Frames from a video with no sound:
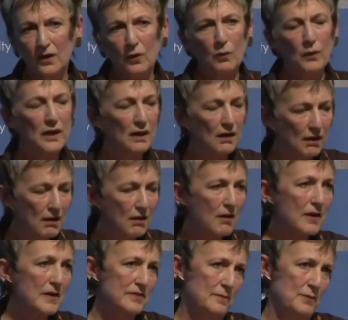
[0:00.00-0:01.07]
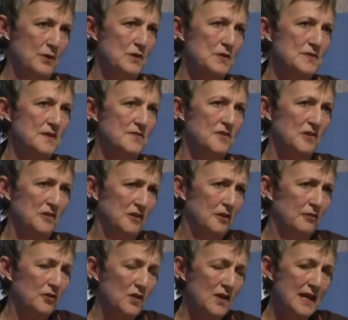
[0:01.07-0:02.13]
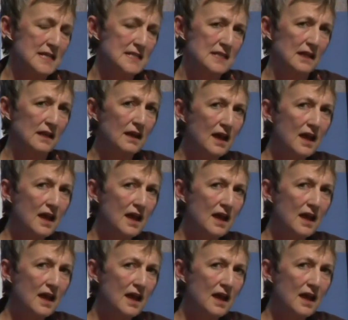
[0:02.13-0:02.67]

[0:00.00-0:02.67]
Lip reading: We are in the process of creating